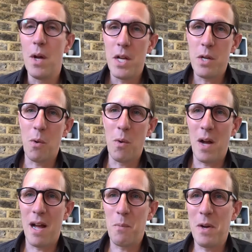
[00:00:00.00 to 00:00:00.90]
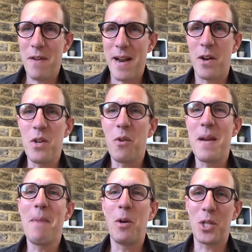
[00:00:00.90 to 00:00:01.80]
Will Van Hout, you're the
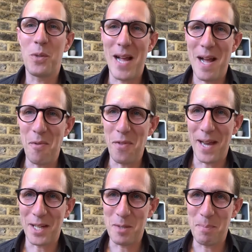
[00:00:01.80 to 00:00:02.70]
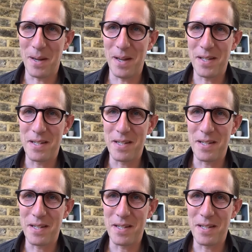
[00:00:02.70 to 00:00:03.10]
emotional health expert.